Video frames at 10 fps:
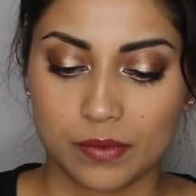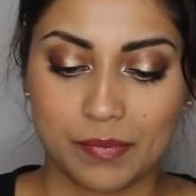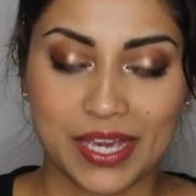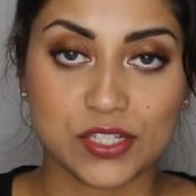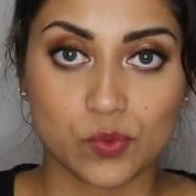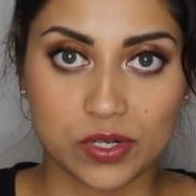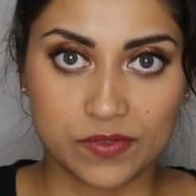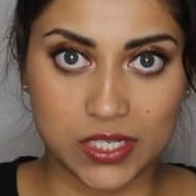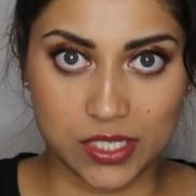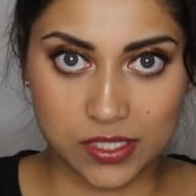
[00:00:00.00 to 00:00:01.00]
paint one of
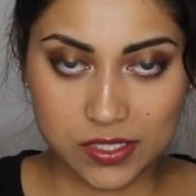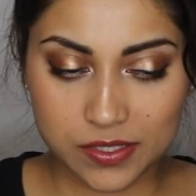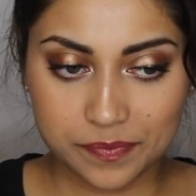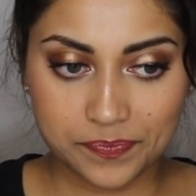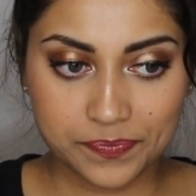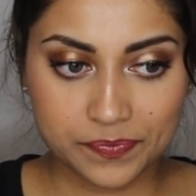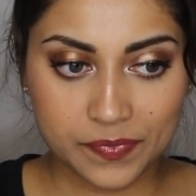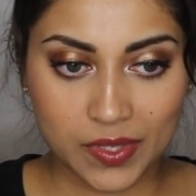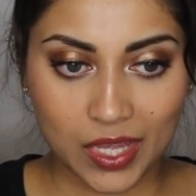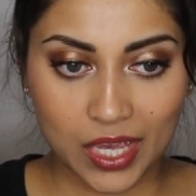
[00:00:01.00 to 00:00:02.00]
these
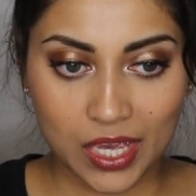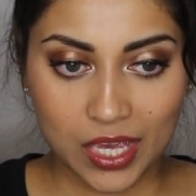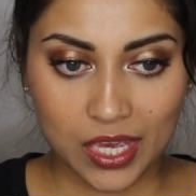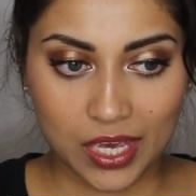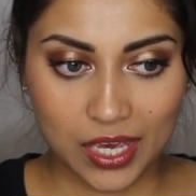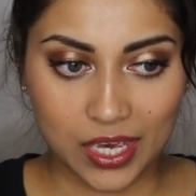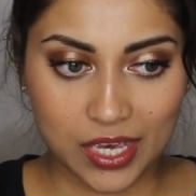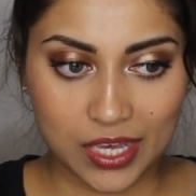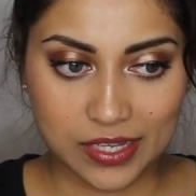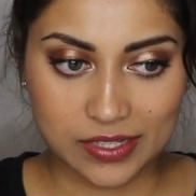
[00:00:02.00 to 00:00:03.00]

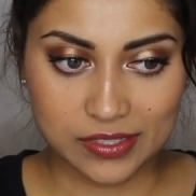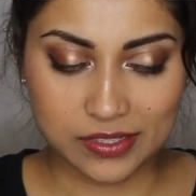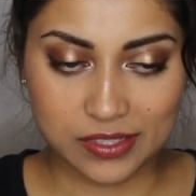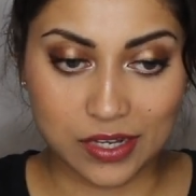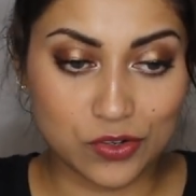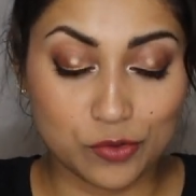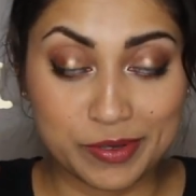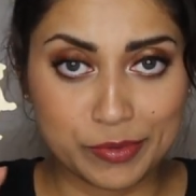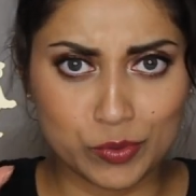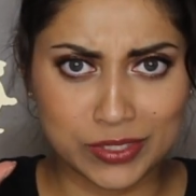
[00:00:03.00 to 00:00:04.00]
and I don't know,
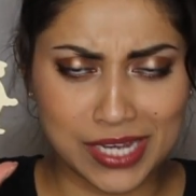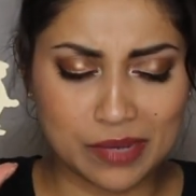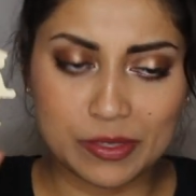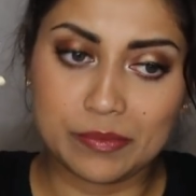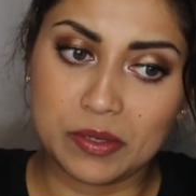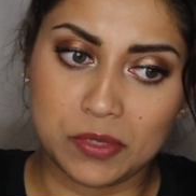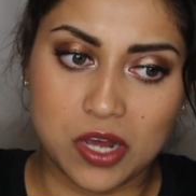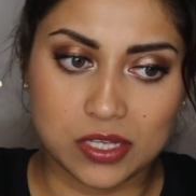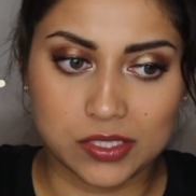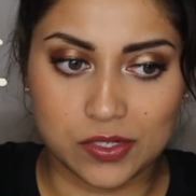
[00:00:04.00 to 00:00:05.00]
maybe we'll time it, maybe
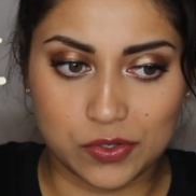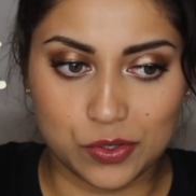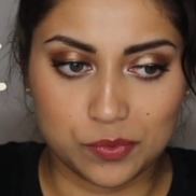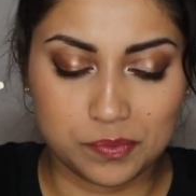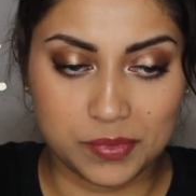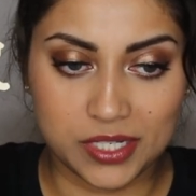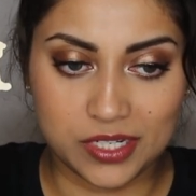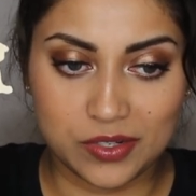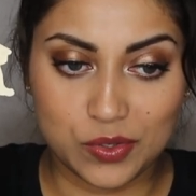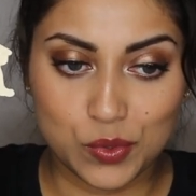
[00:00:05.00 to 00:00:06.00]
not, I don't know,
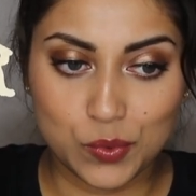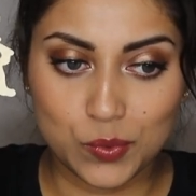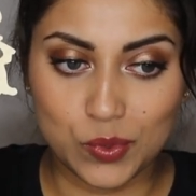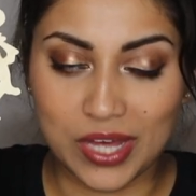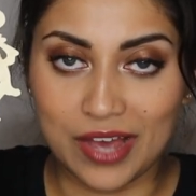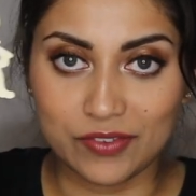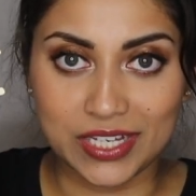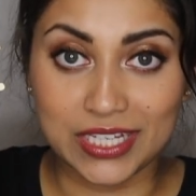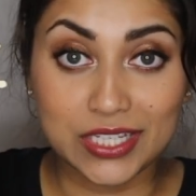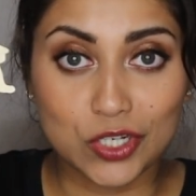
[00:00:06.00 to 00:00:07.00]
but we'll have
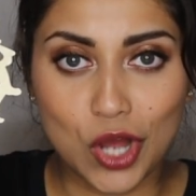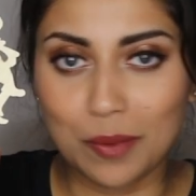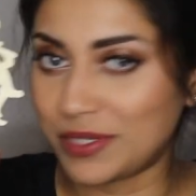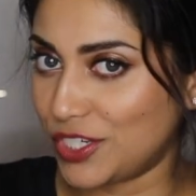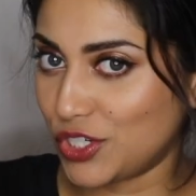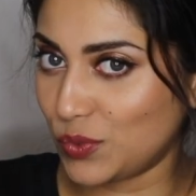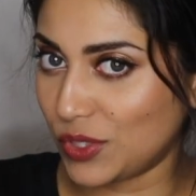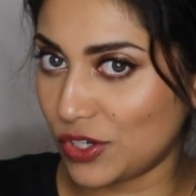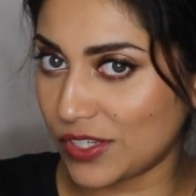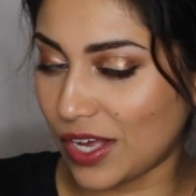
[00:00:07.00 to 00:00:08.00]
like a little competition
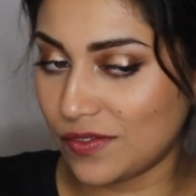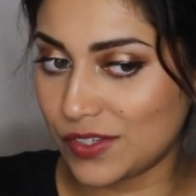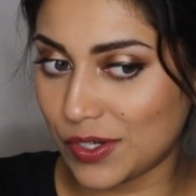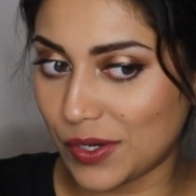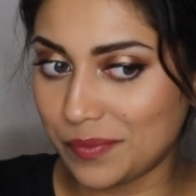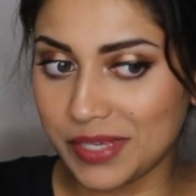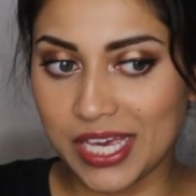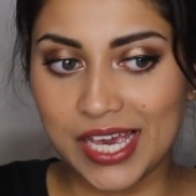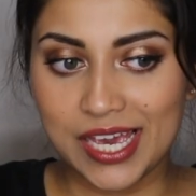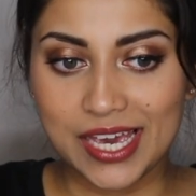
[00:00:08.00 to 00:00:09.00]
with ourselves, you know,
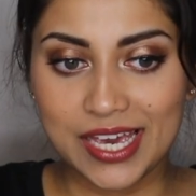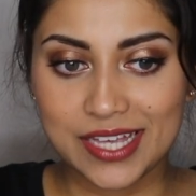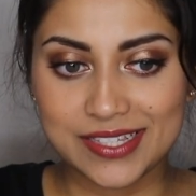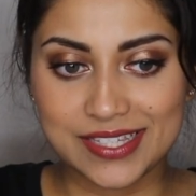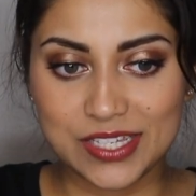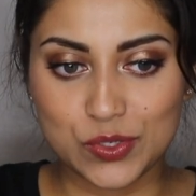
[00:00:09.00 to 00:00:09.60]
and see